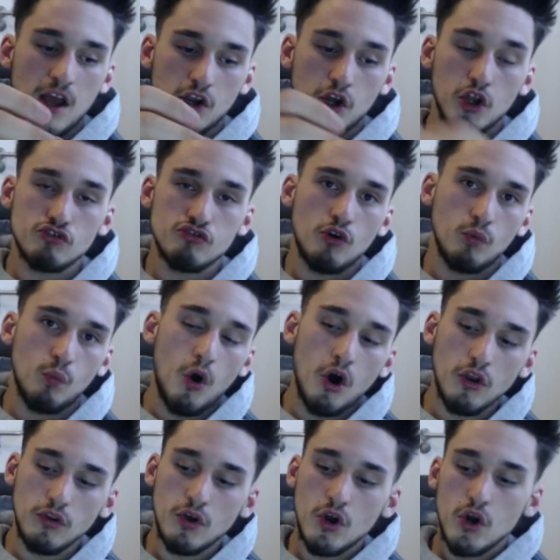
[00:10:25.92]
Control
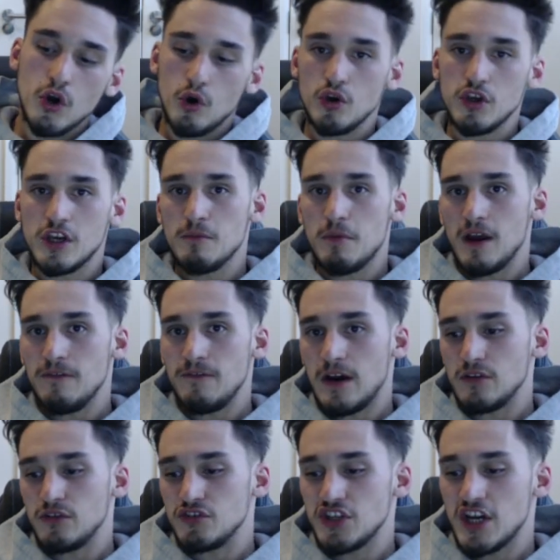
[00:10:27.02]
1, or you can buy
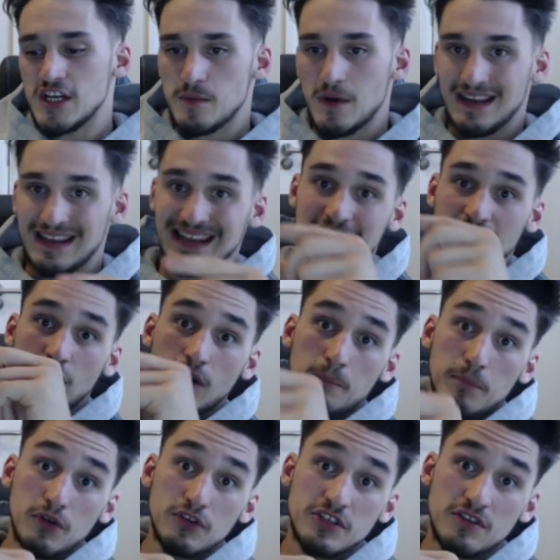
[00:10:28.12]
1,000 shares by clicking on a
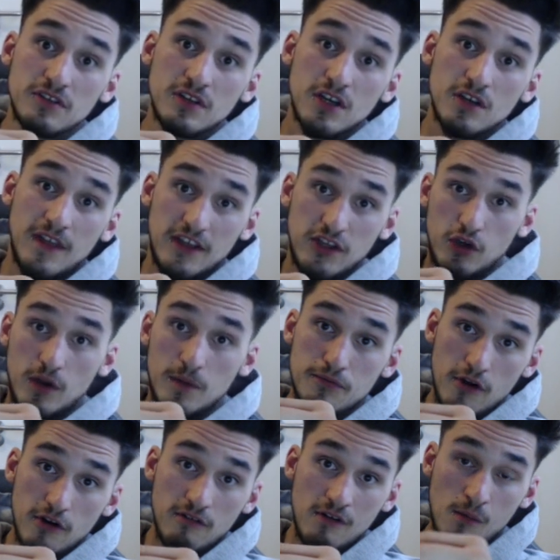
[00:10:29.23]
button that you can
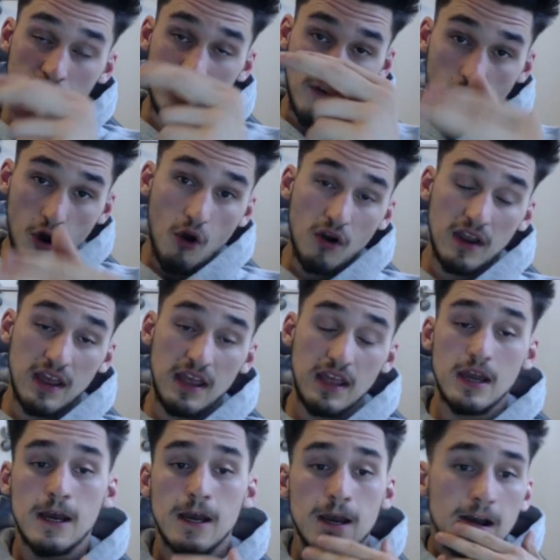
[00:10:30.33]
program with a hotkey.
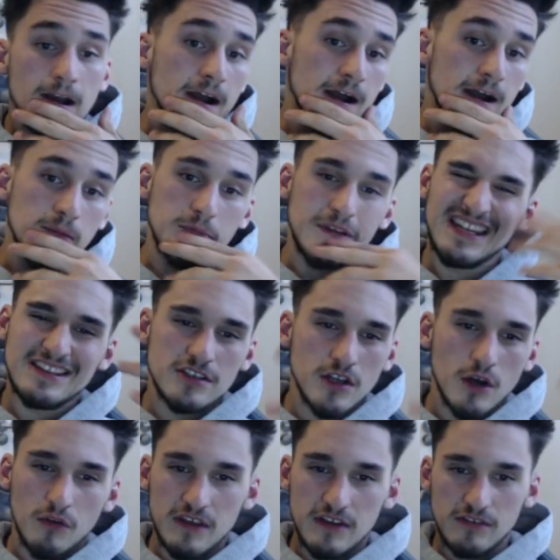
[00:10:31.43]
You need to know
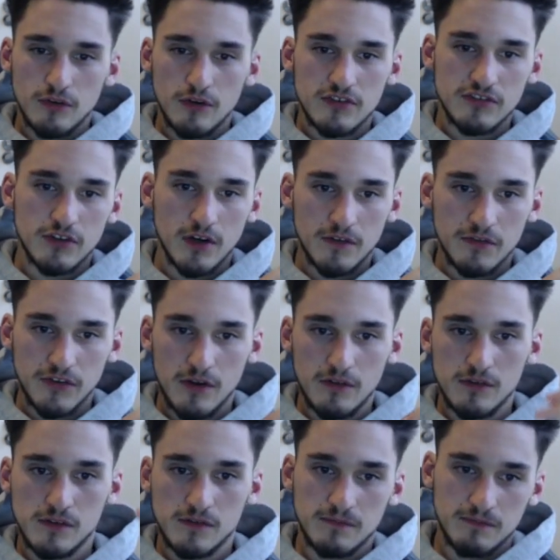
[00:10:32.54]
all these sort of stuff, so
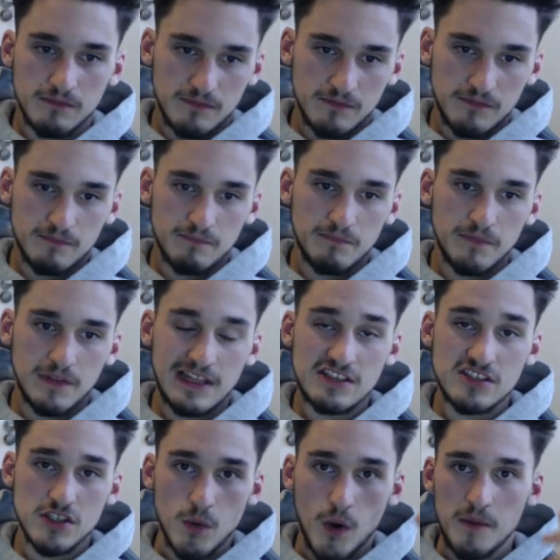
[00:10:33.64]
just
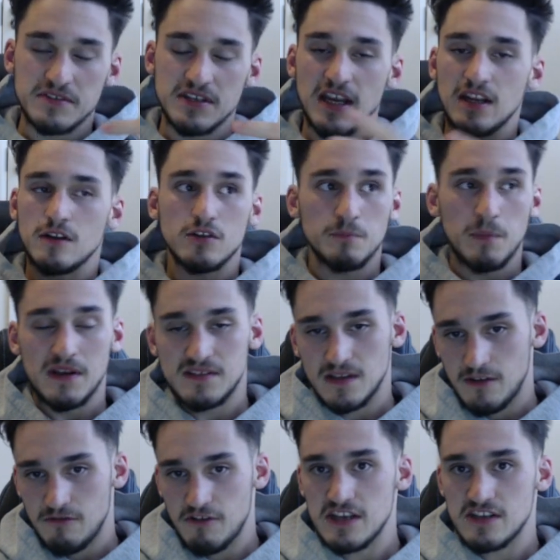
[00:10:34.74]
listen to what I'm saying and just
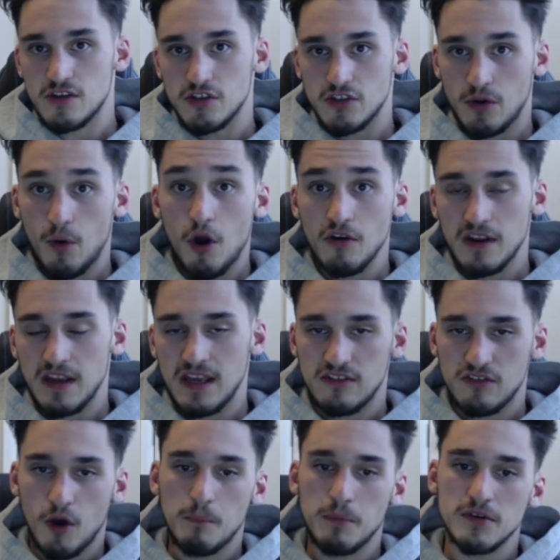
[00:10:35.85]
basically research your hotkeys,
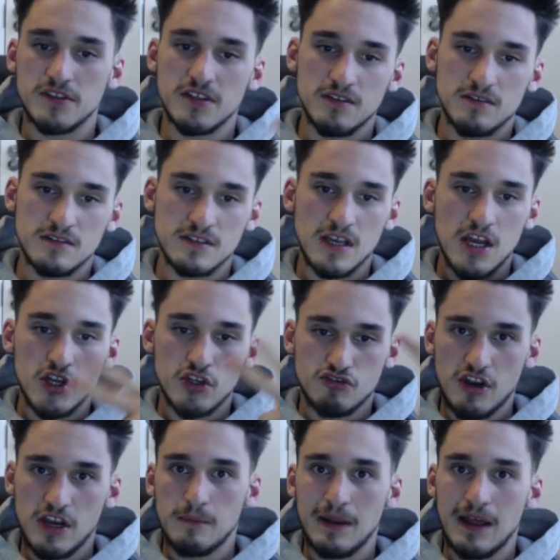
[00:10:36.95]
hot buttons,
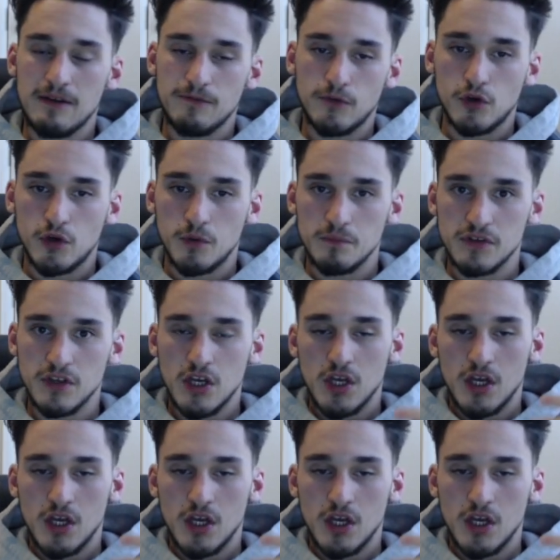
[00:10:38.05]
trading platforms.